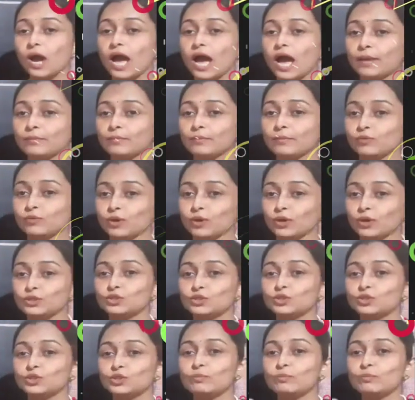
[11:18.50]
I'm going
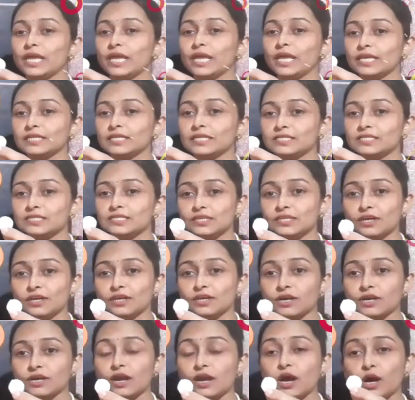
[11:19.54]
to place here
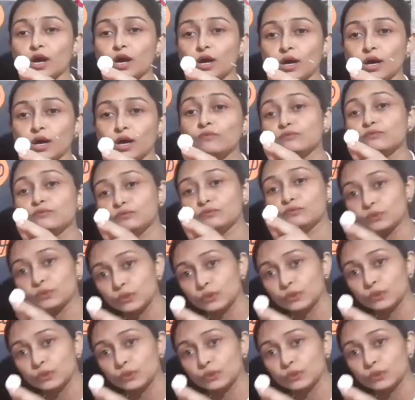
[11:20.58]
a full